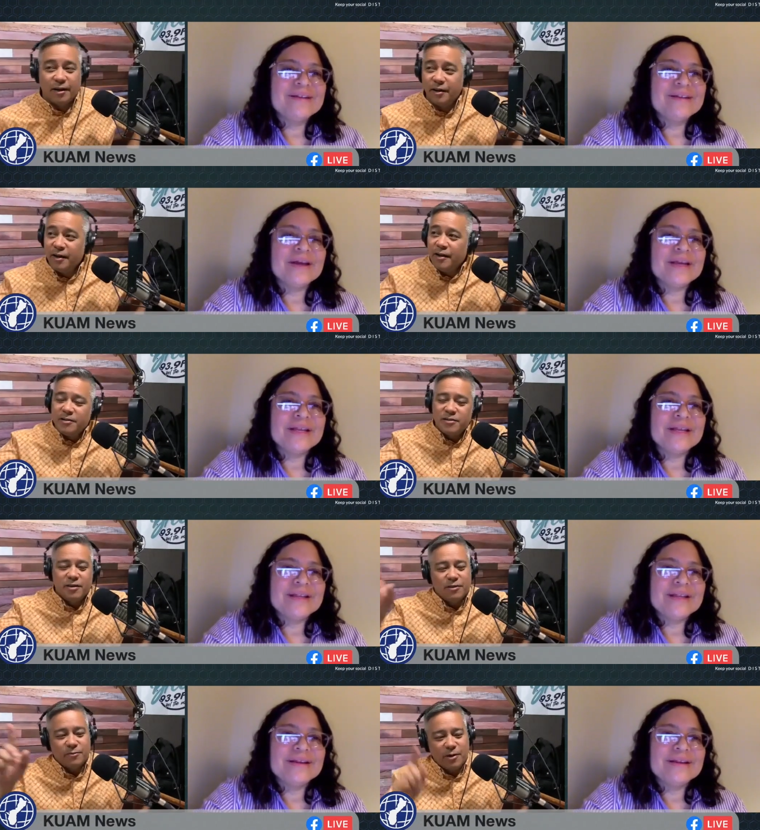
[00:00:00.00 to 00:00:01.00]
Speaker 1: Senator, while we're
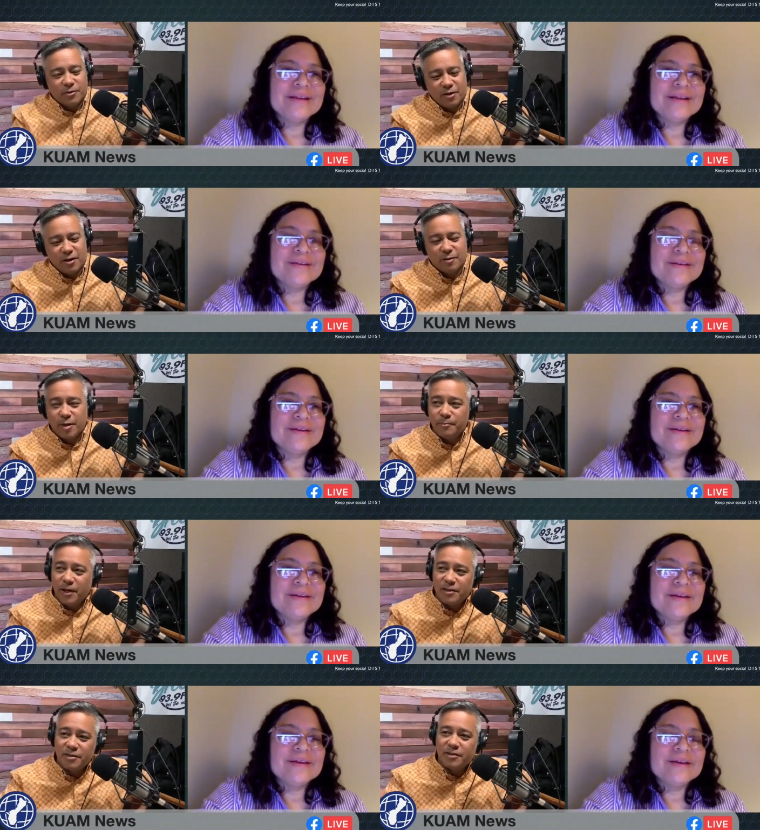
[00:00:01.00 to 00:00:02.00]
talking about plastics, I
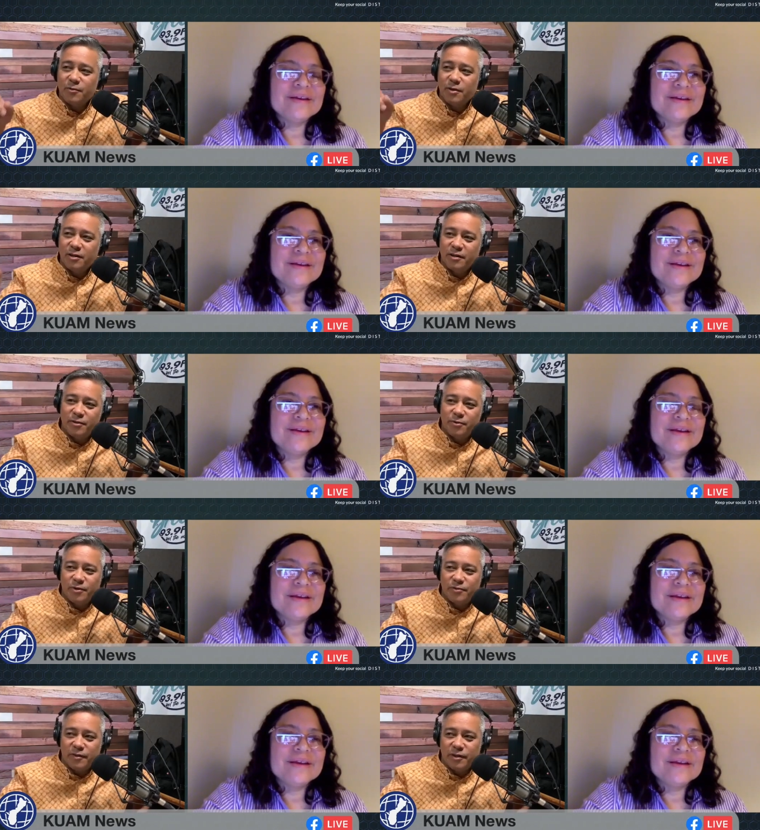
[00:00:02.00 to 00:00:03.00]
wanted to cue this
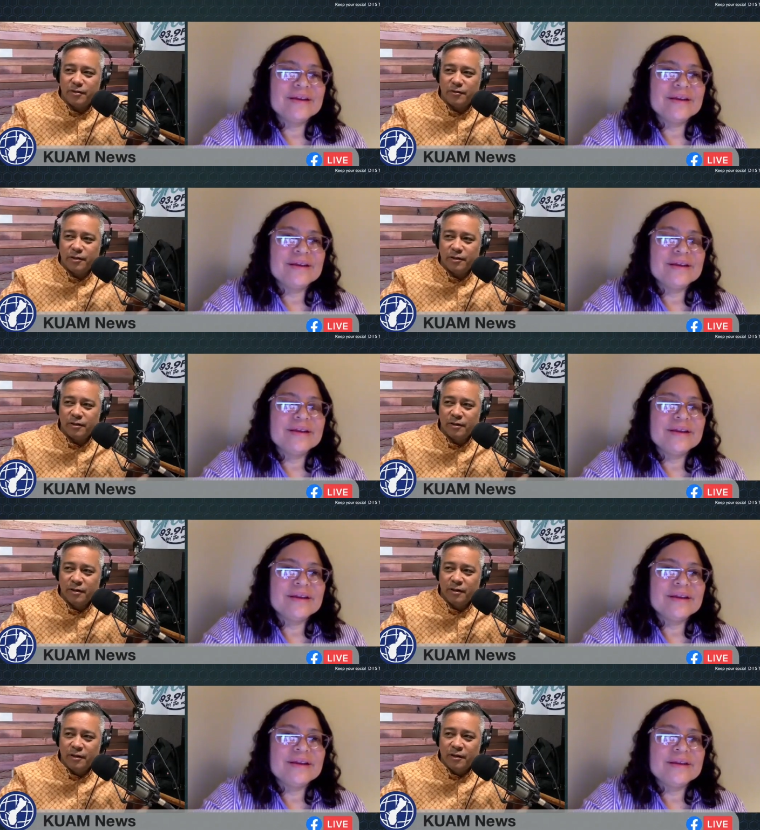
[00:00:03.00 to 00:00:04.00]
video here.
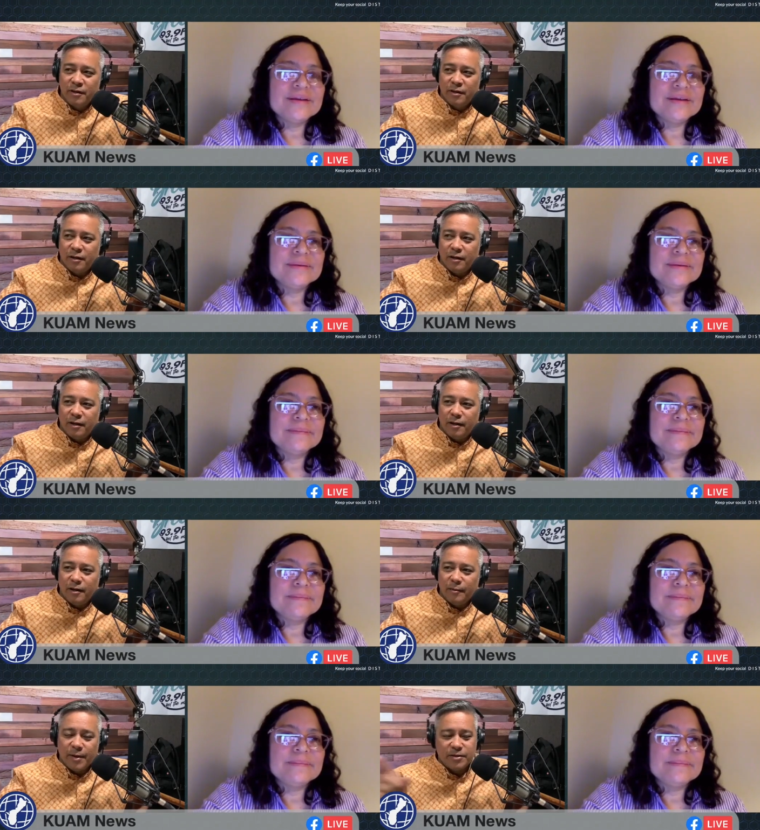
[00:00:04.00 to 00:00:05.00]
Um, I
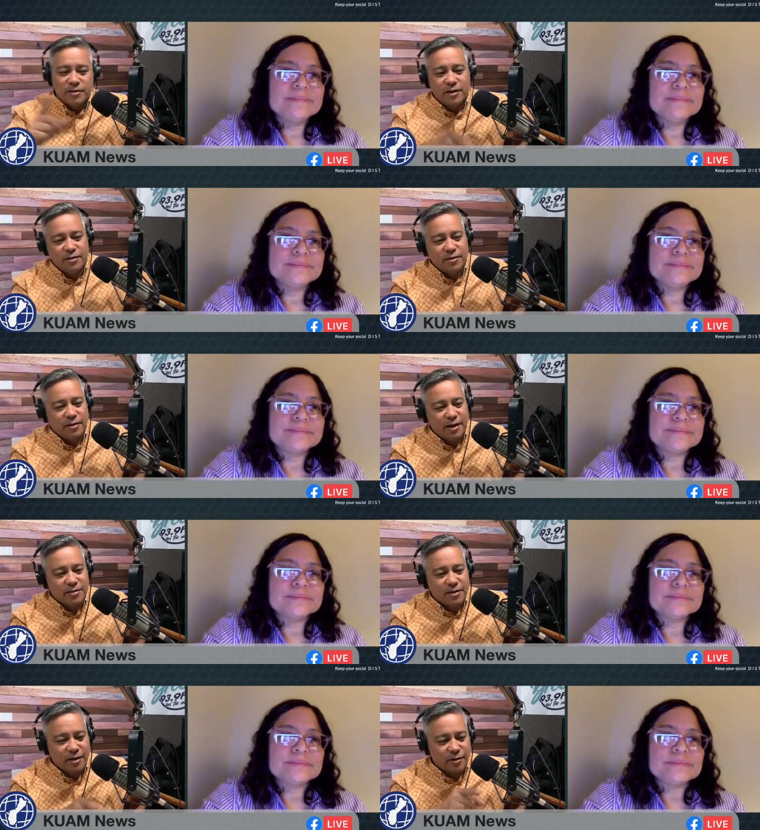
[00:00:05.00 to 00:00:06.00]
sent it to you last night. I don't know
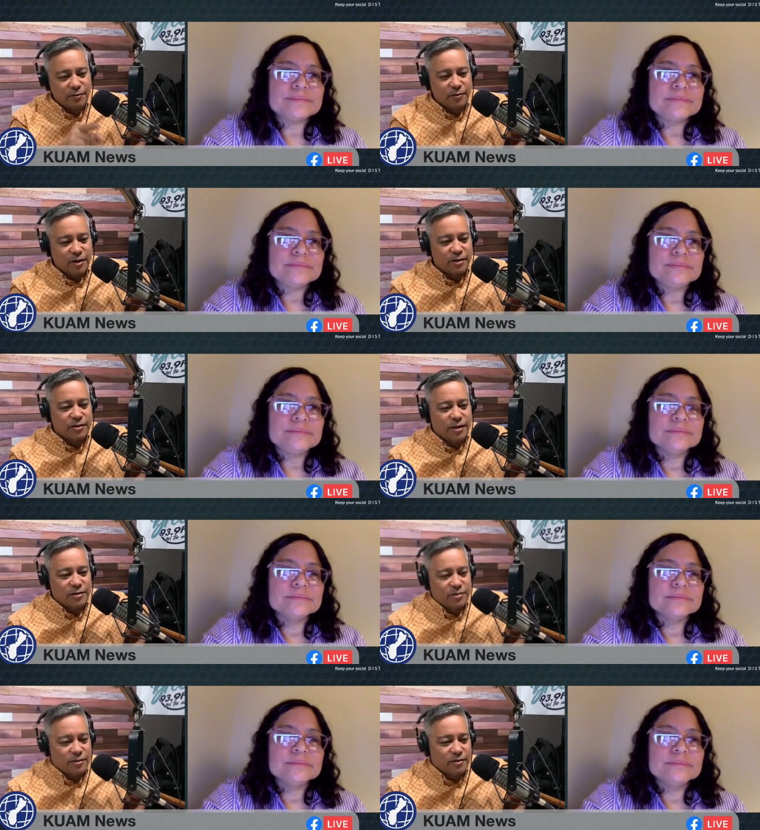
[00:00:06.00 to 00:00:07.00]
if you got a chance to,
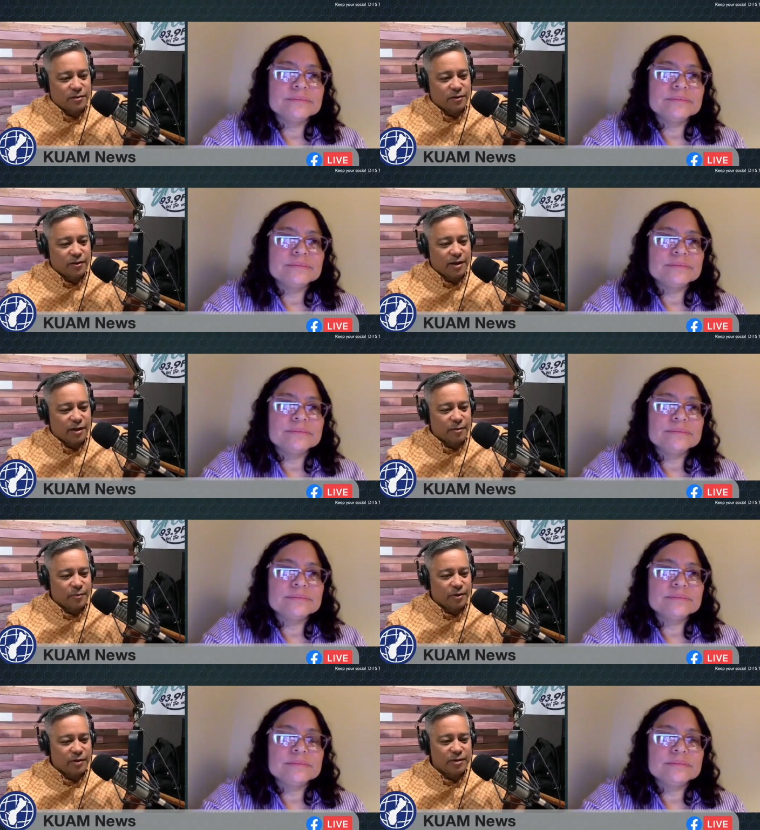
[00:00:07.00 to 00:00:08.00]
to look at it, but this
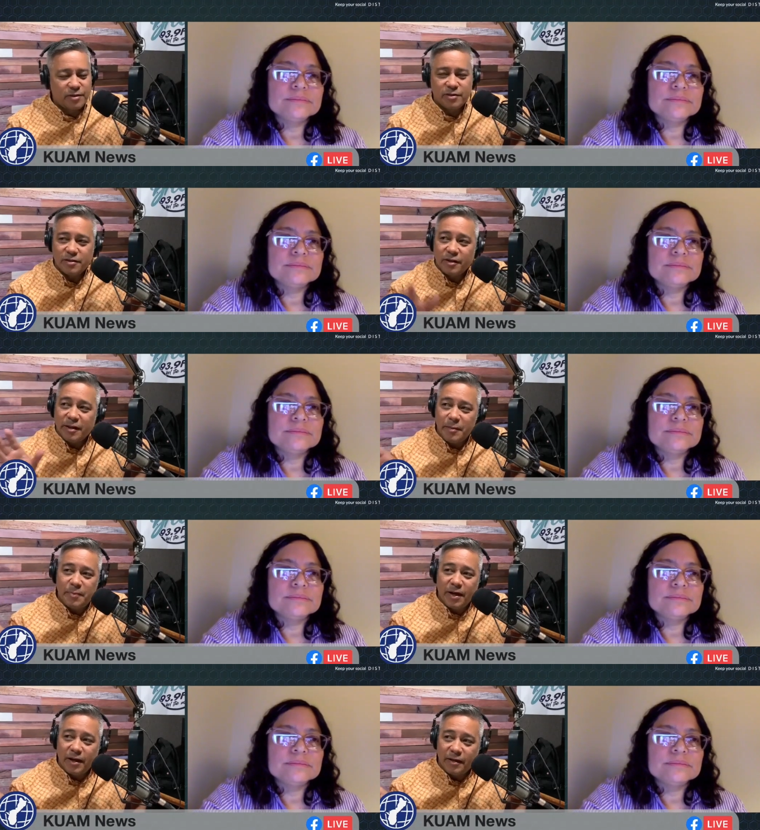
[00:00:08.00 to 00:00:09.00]
is the Ipan
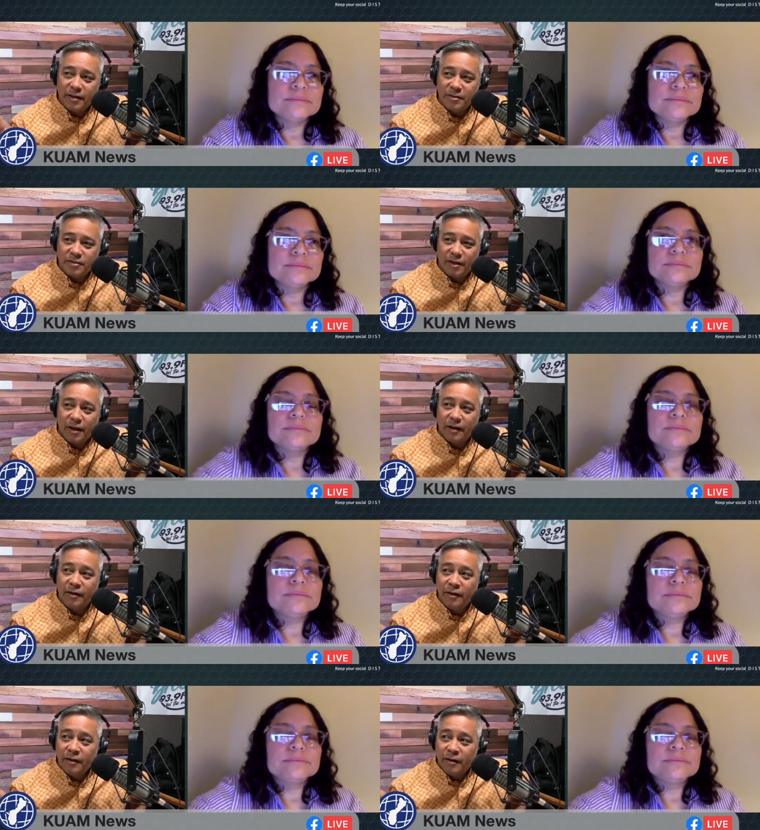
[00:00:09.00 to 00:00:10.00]
East Side
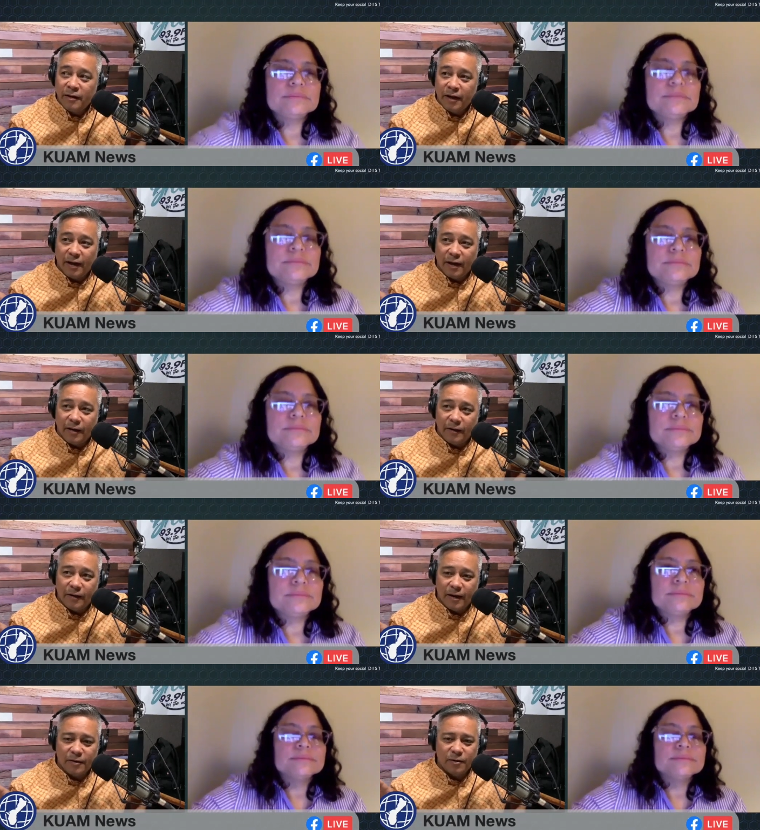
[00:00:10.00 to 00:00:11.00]
and I don't know
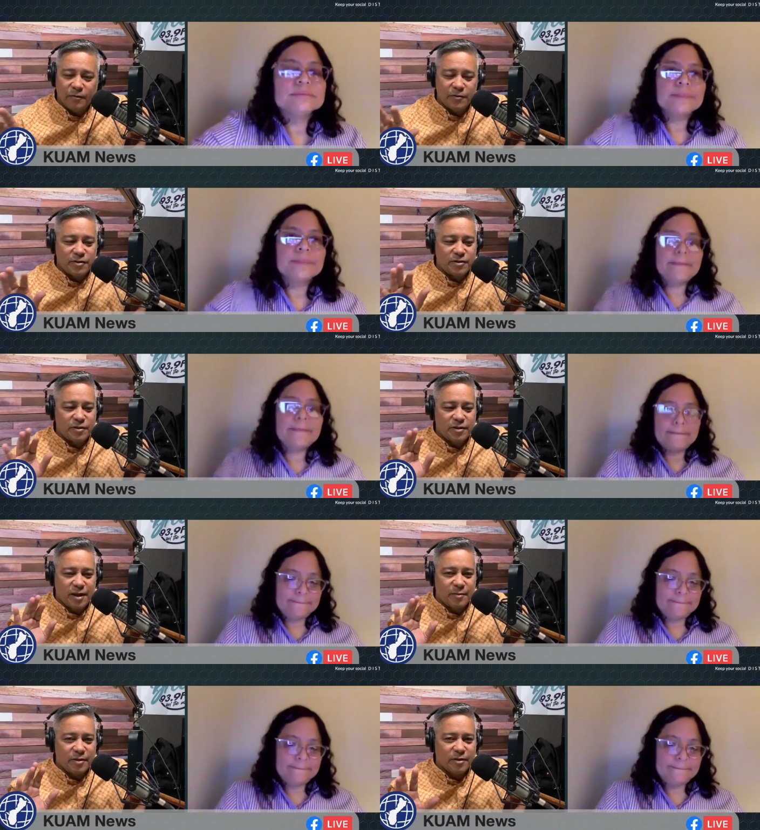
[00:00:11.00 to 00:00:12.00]
if it's just the time of year,
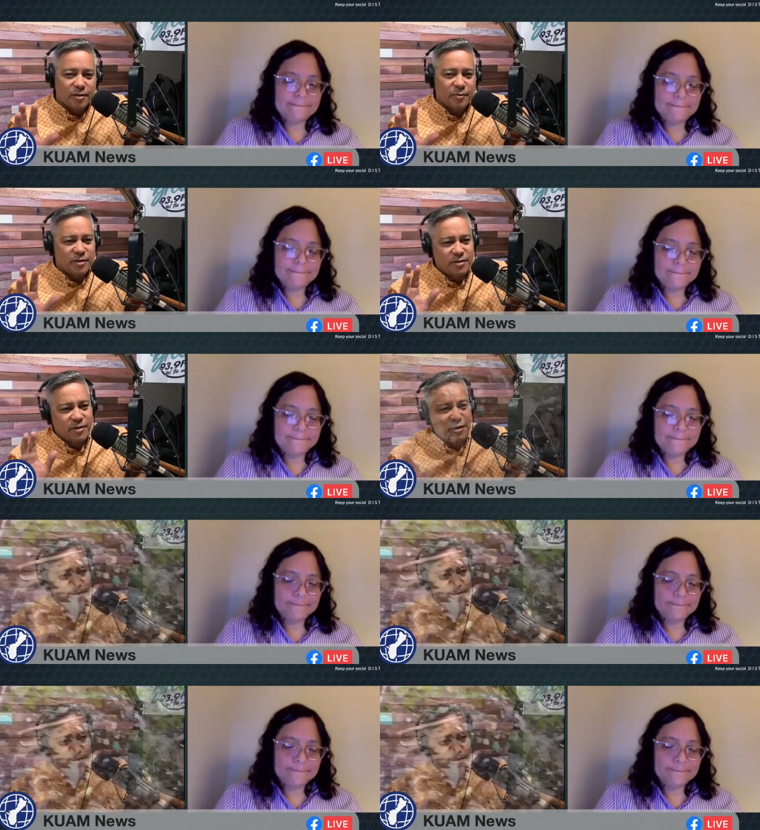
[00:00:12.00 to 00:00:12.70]
but this has actually happened a